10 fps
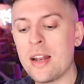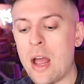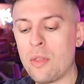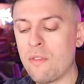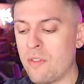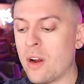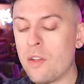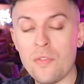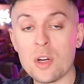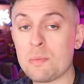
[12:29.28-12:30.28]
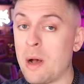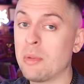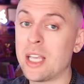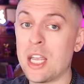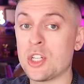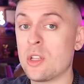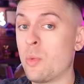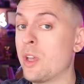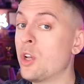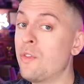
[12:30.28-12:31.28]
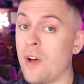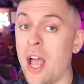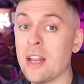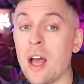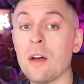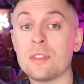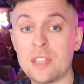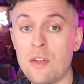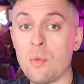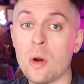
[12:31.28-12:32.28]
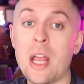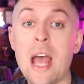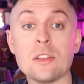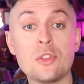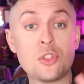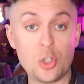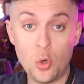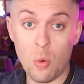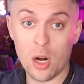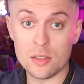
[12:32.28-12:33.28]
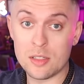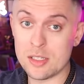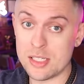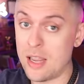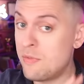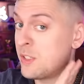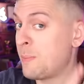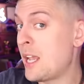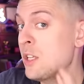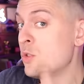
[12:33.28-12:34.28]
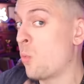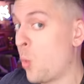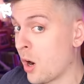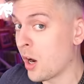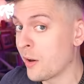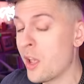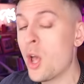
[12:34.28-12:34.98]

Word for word: now, the very first publication that we could find of safe word as two words, safe space word,